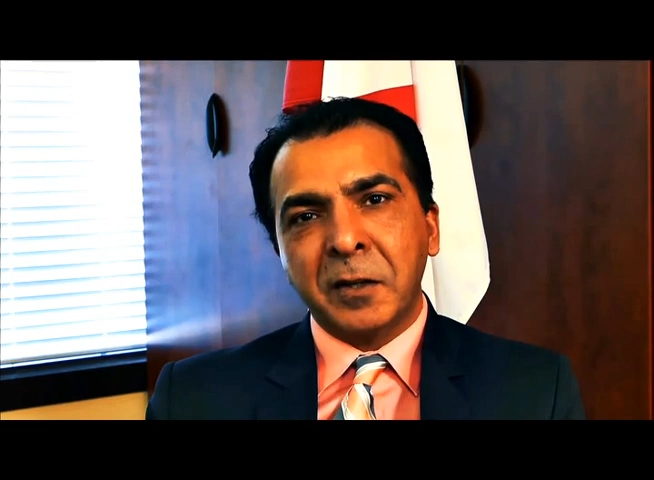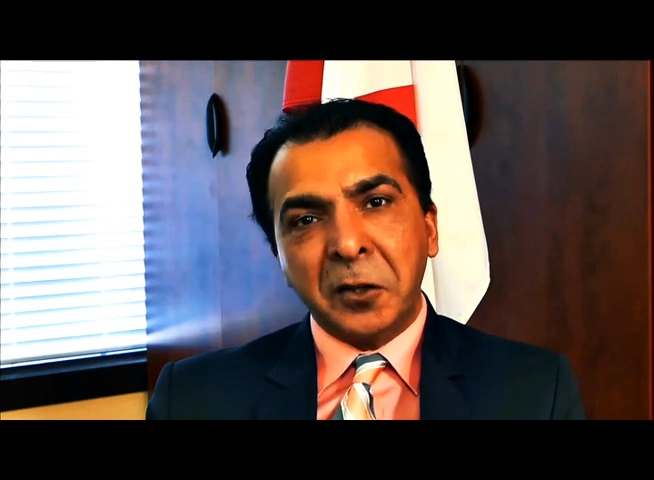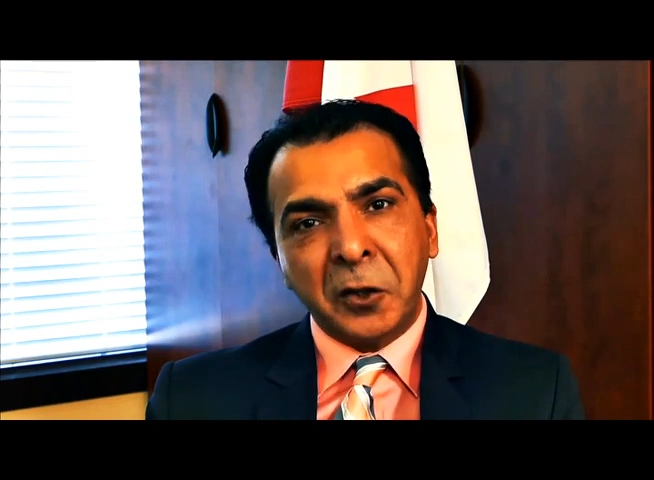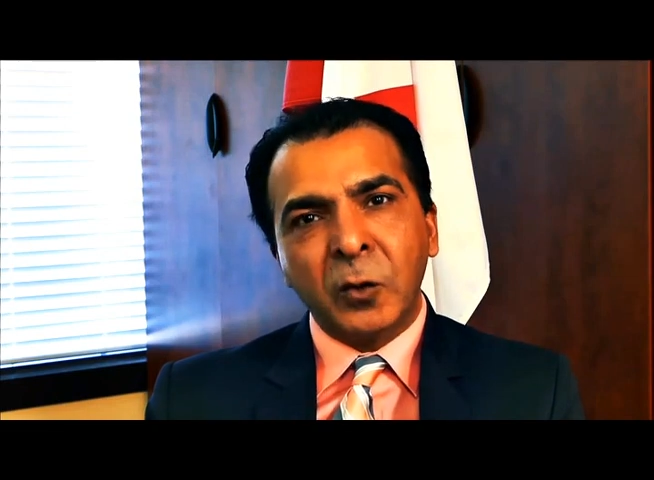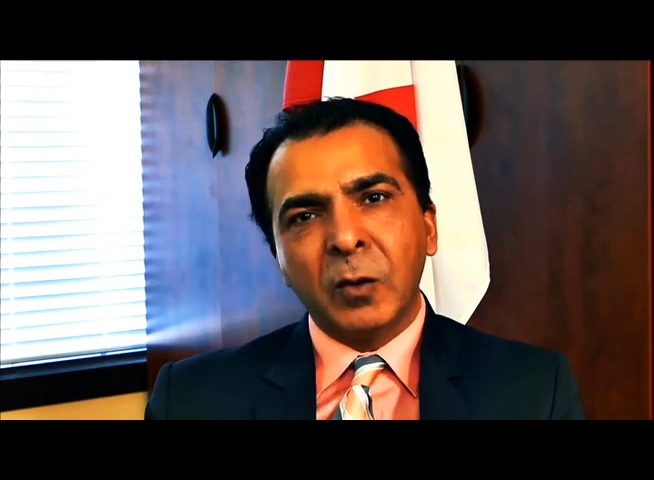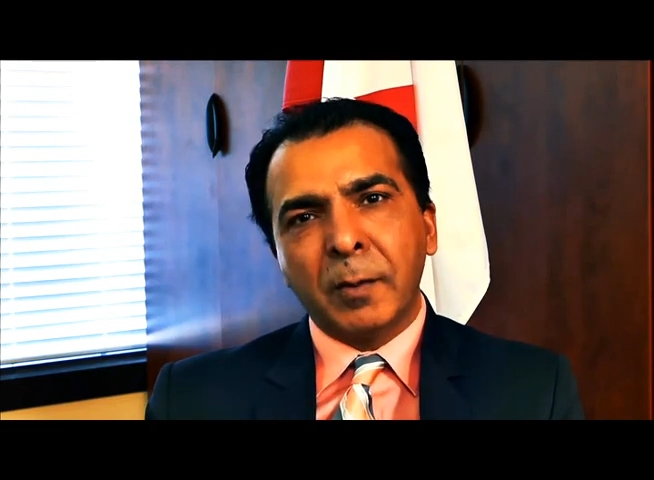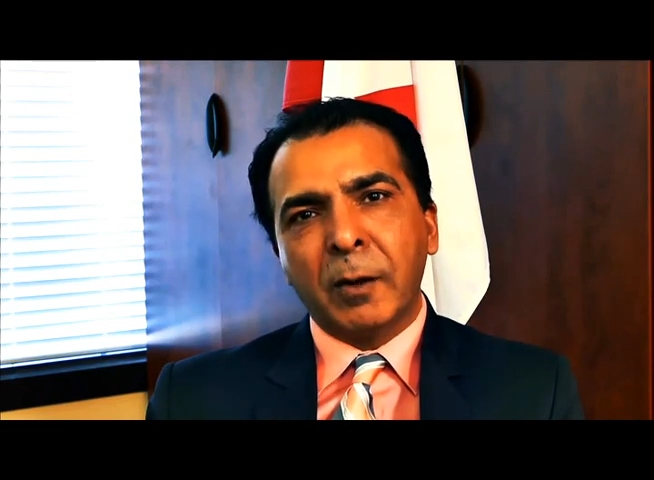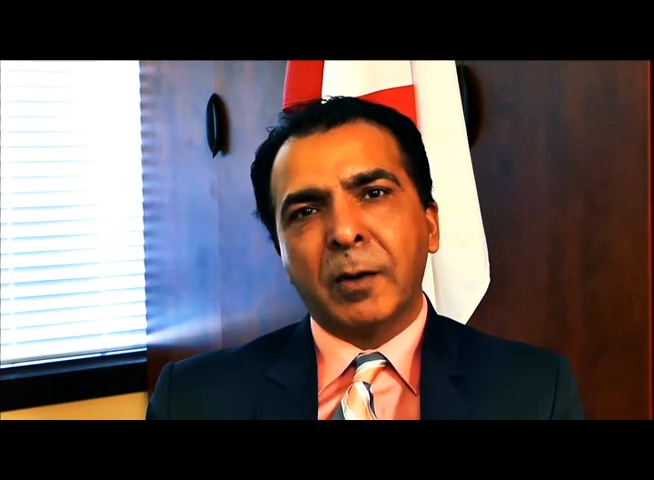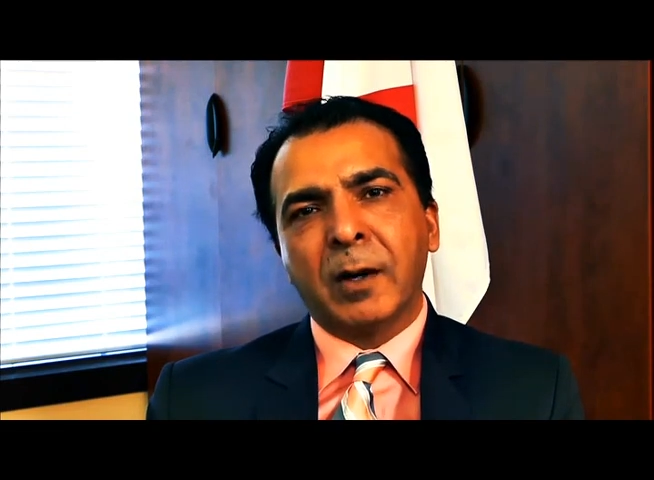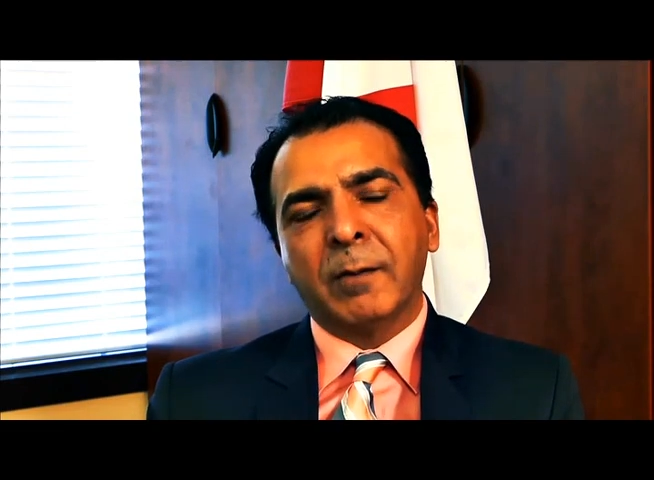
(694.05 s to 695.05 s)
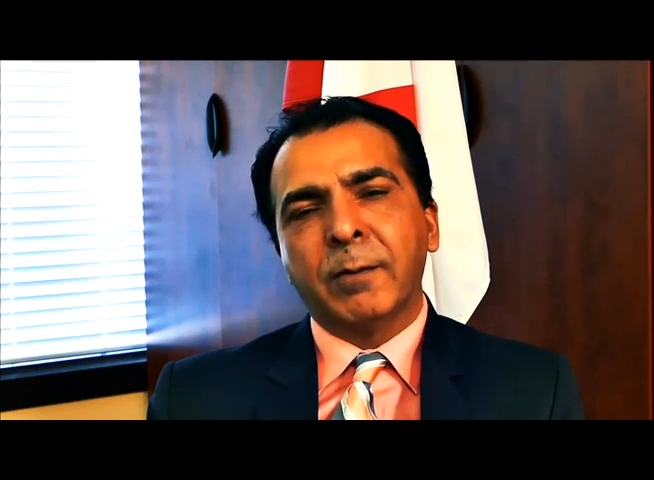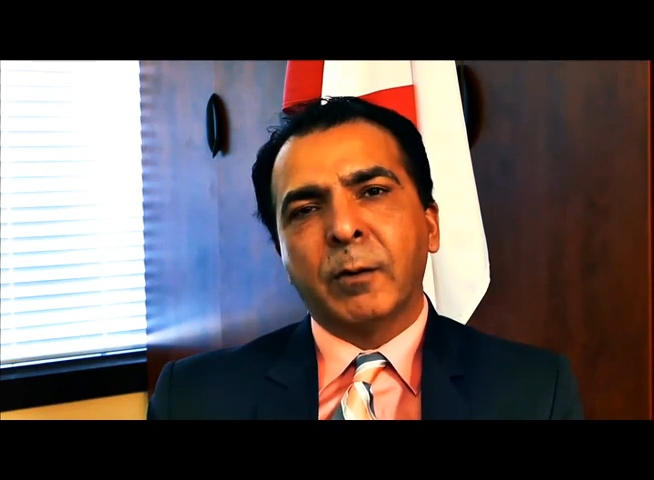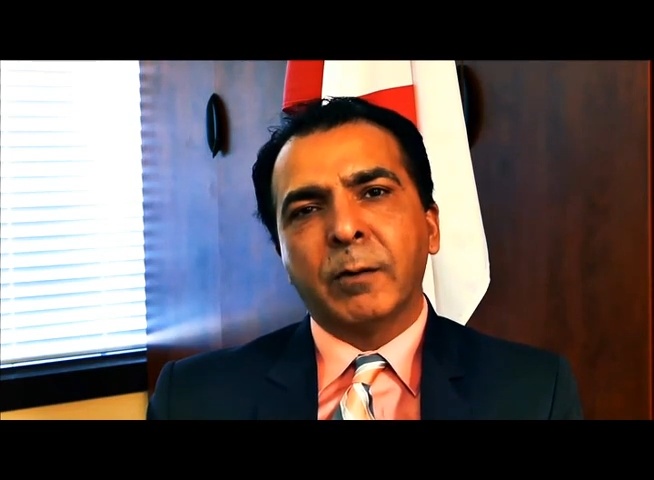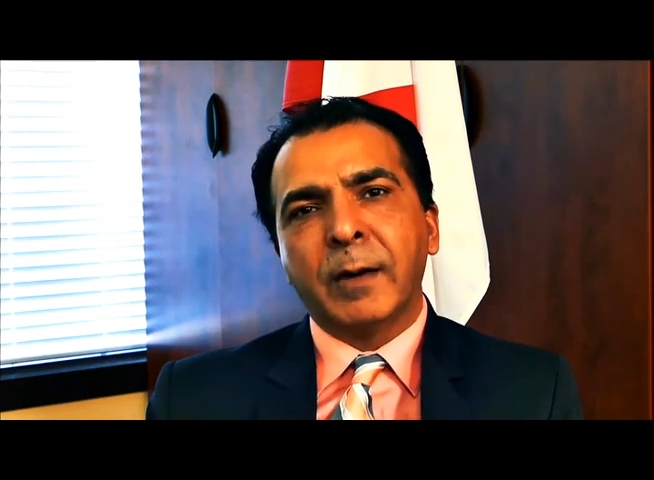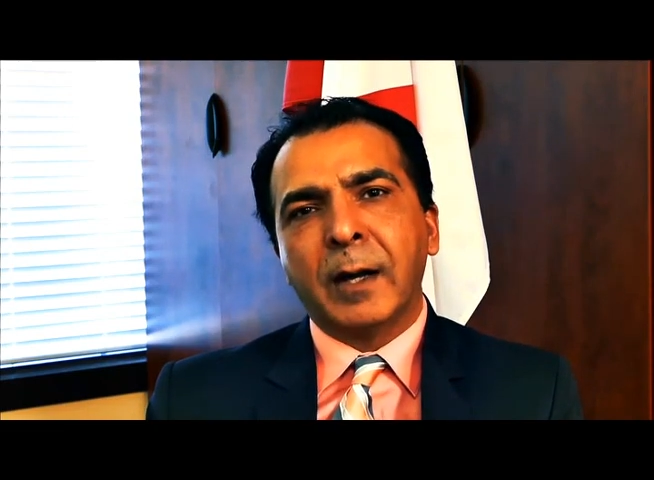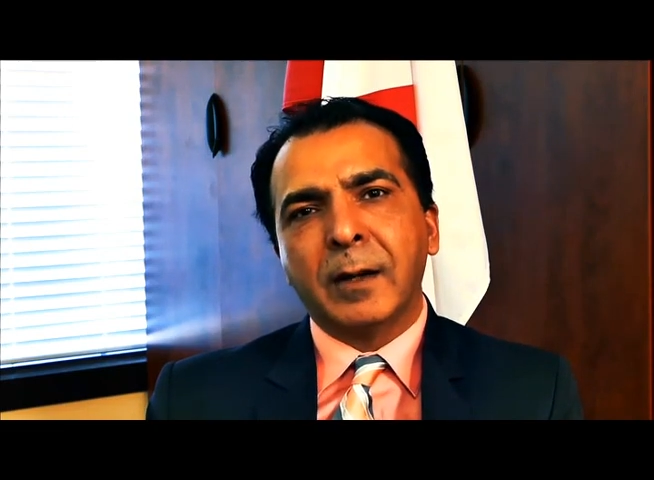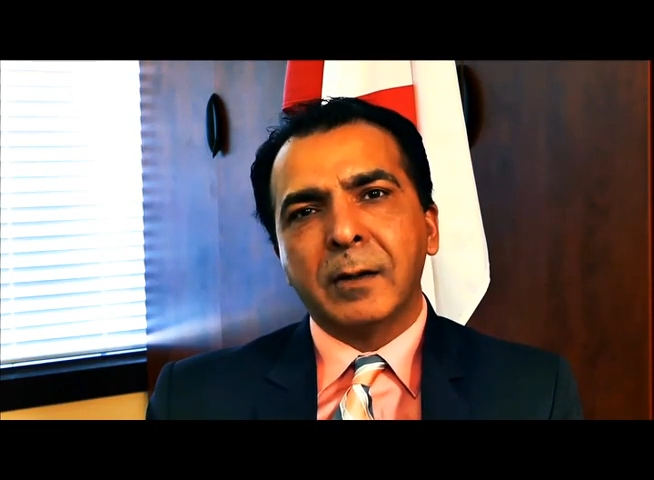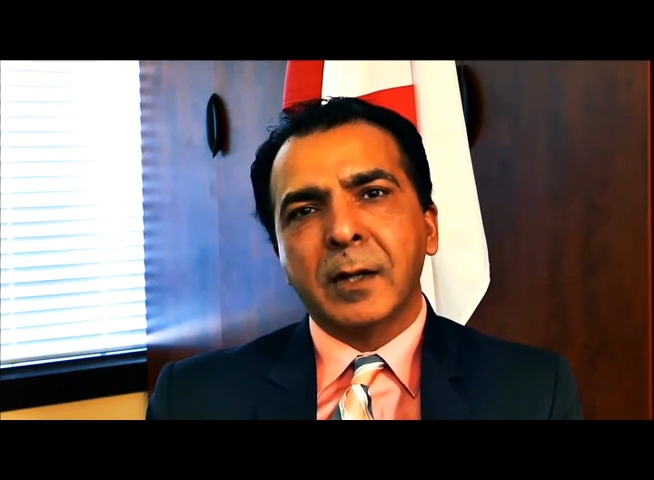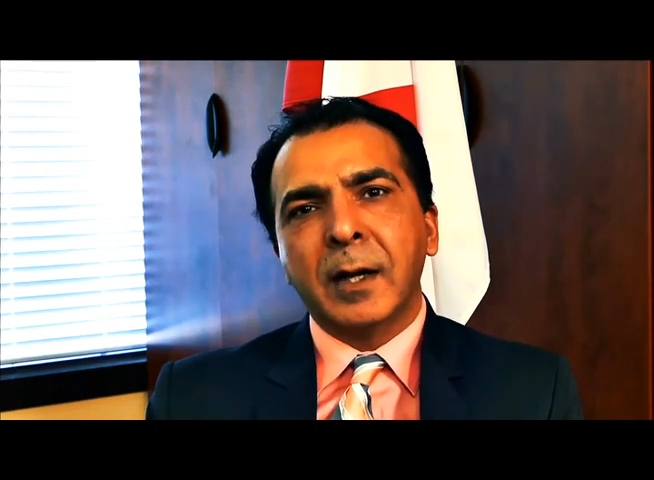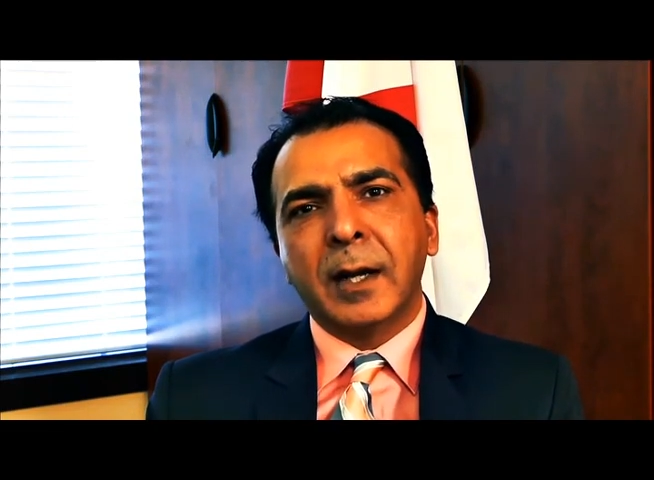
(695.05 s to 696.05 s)
knew about our
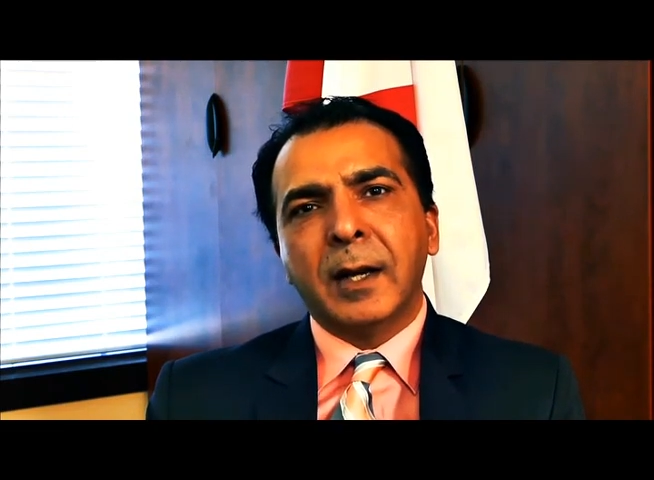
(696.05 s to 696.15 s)
forefathers,